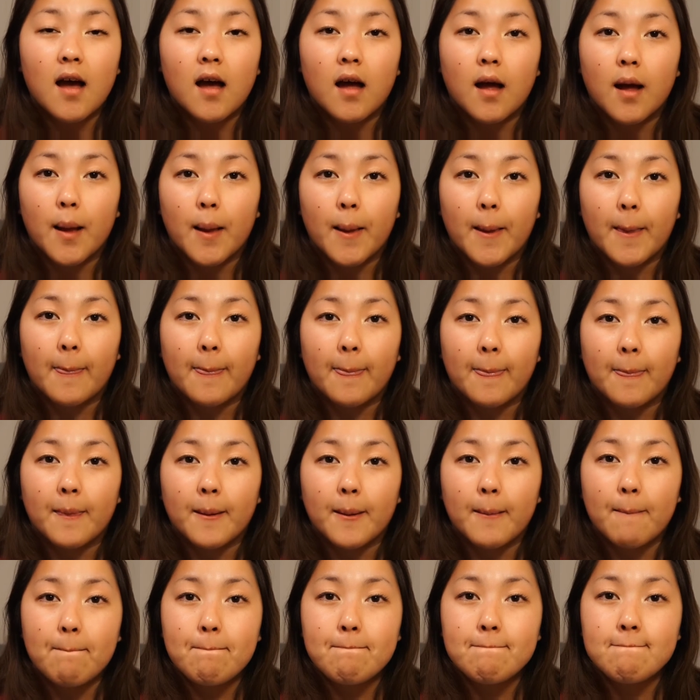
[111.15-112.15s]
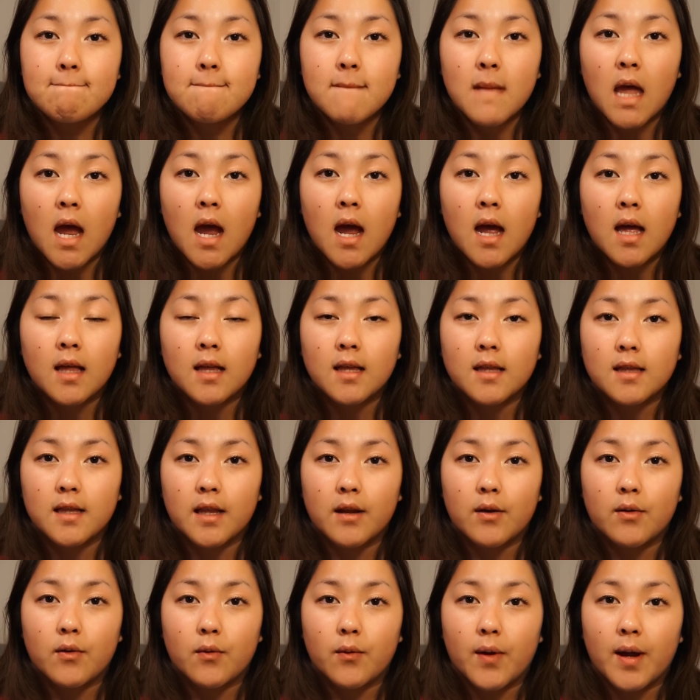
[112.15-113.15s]

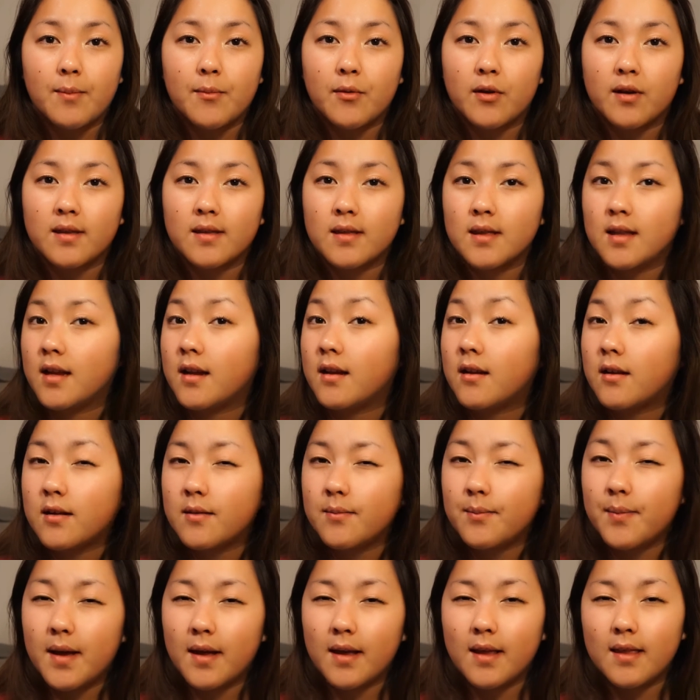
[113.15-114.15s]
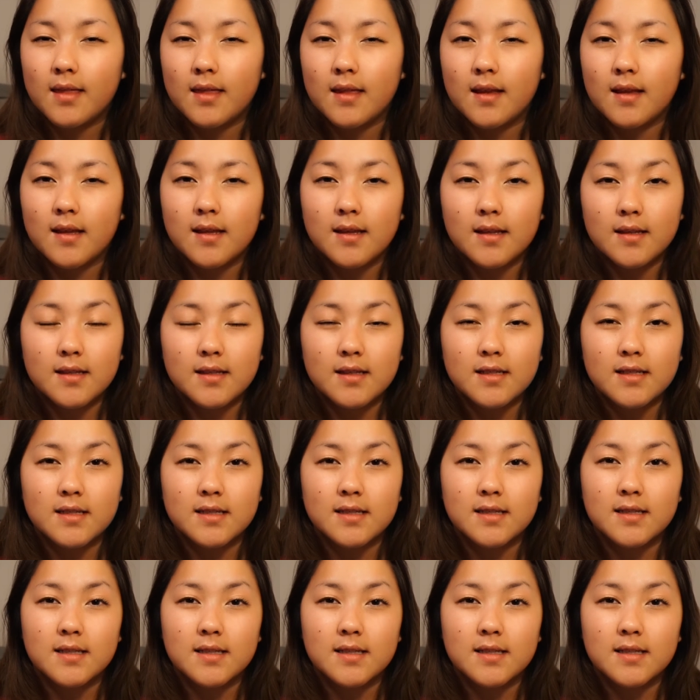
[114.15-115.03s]
They were way more thicker back then